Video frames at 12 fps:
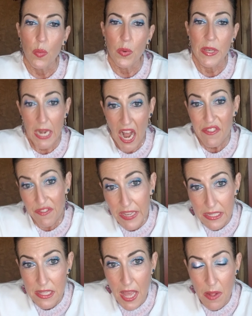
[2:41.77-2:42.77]
did I
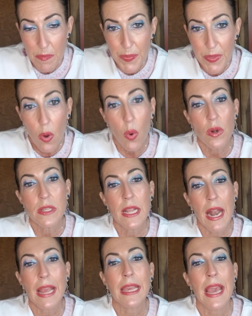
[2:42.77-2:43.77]
fix them or did
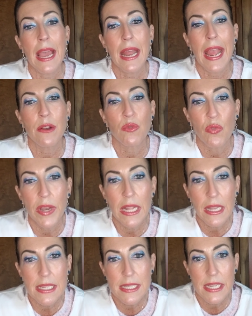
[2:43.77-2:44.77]
I get a
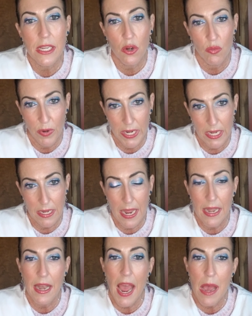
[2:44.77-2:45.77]
realistic reading? And
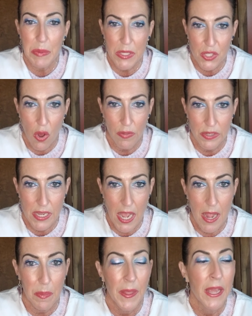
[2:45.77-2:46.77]
it happens all the
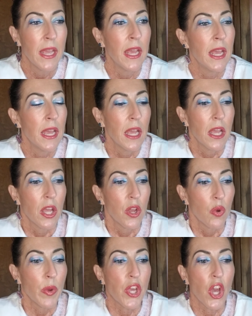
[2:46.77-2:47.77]
time.
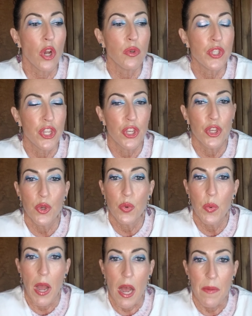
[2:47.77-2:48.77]
We go
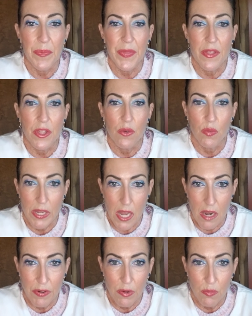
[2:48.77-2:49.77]
to the
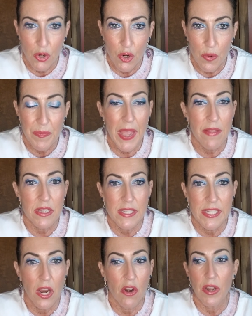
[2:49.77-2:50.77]
recovery room and the
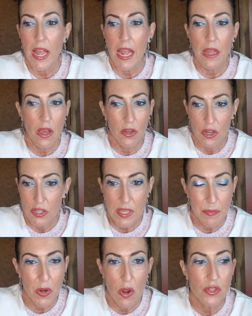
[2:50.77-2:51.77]
CRNA hooks up
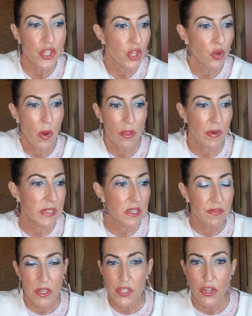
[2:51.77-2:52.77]
their O2 while the rest
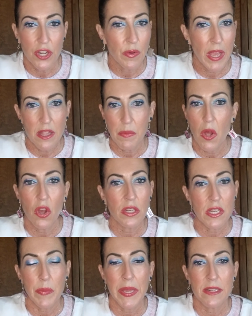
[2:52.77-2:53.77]
of us are, getting them all hooked
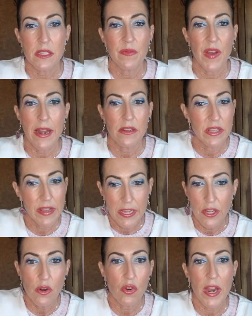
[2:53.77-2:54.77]
up and getting some vitals, and they,
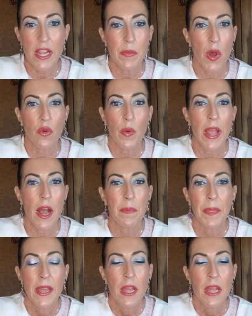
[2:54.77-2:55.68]
crank them all the way up